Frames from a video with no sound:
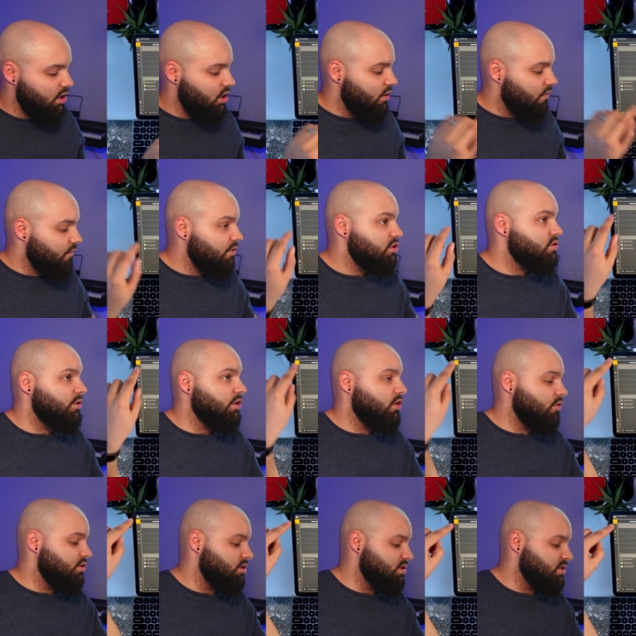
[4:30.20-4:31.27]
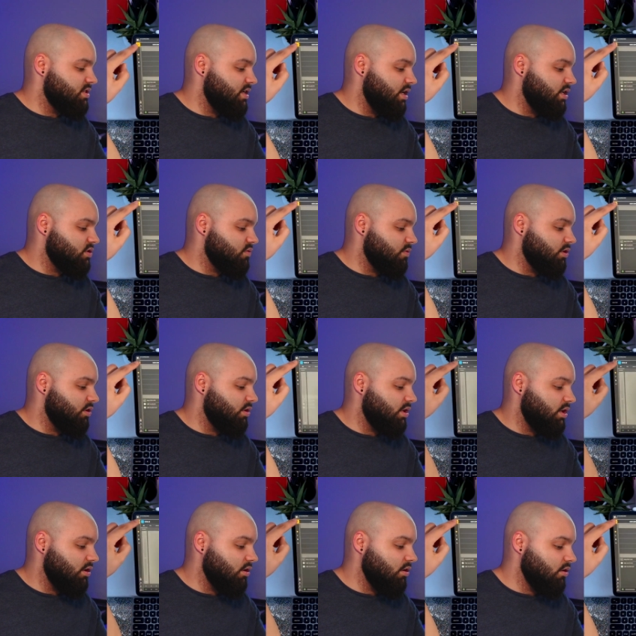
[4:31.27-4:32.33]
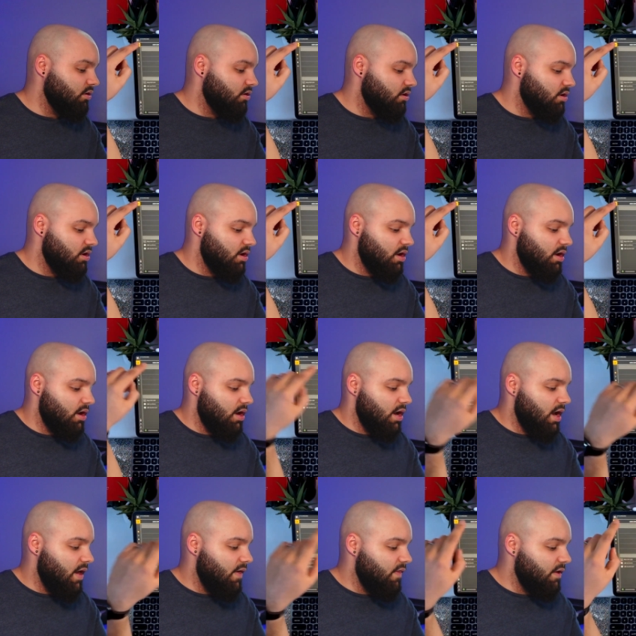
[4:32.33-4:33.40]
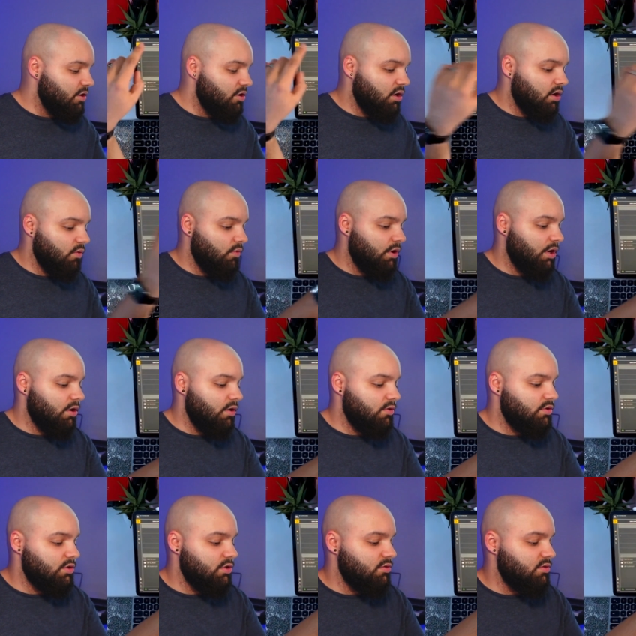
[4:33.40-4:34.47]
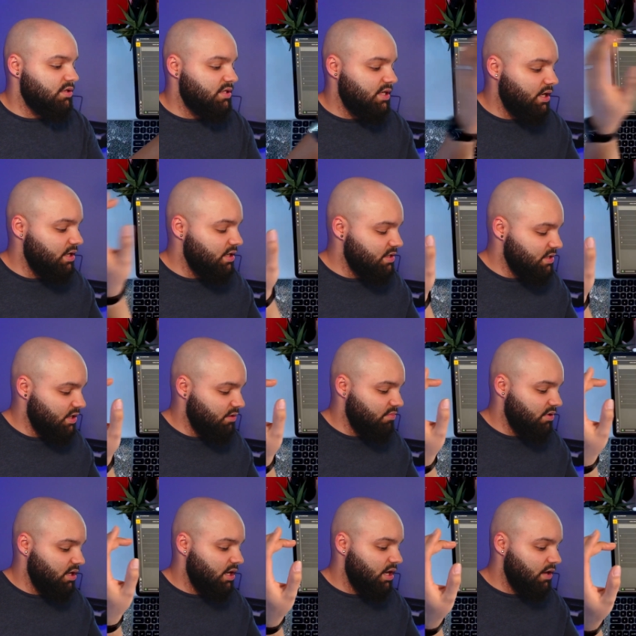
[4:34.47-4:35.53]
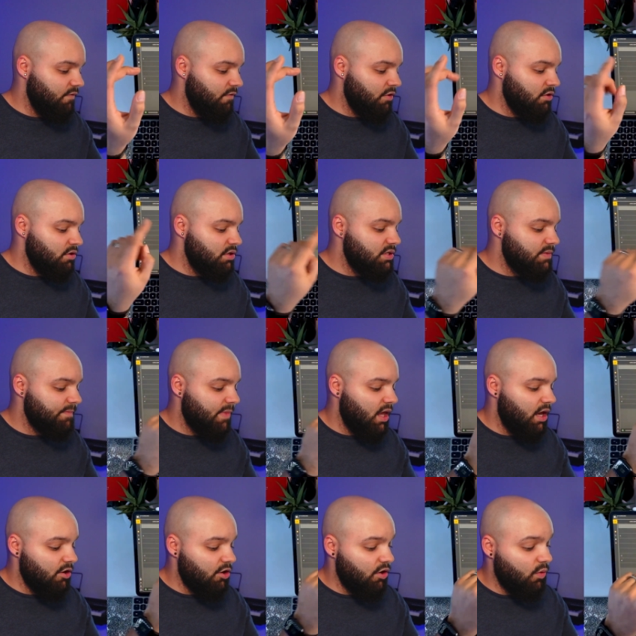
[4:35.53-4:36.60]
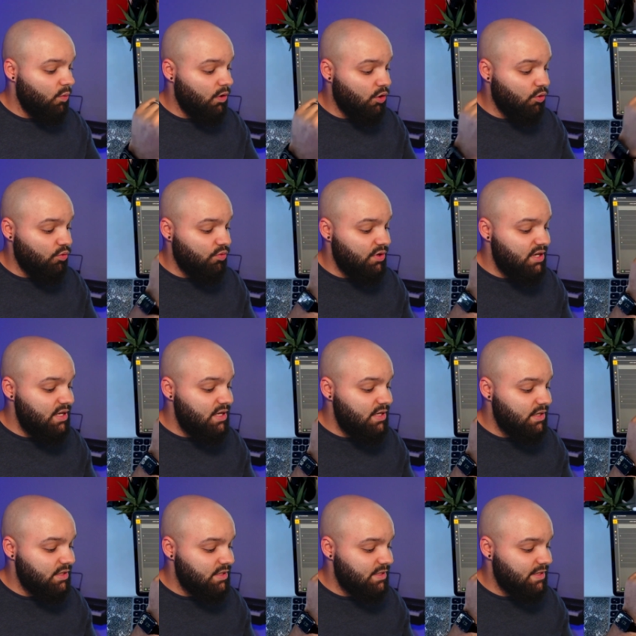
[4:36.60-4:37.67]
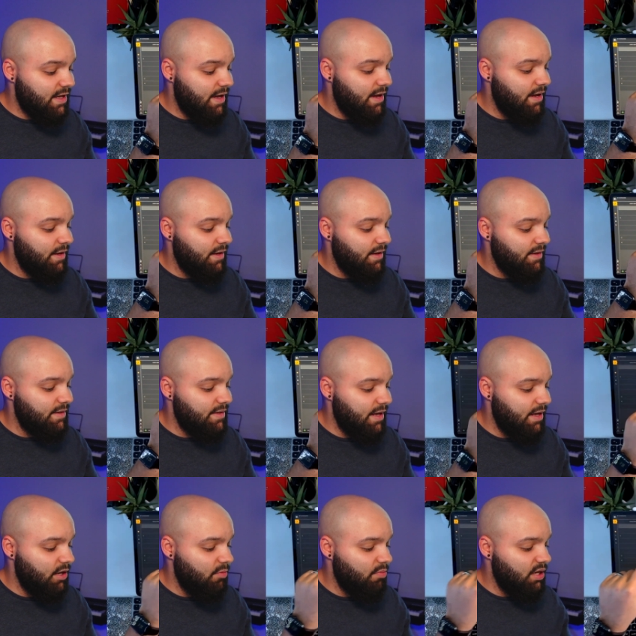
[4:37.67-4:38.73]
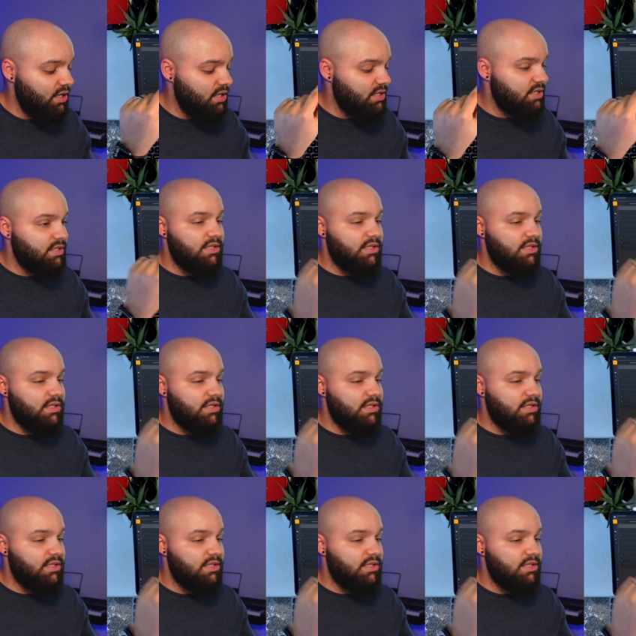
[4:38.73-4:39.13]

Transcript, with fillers: First, you want to go into your settings wheel here. And then you're going to want to go to Settings and Behaviors, and you're going to want to re-scan database.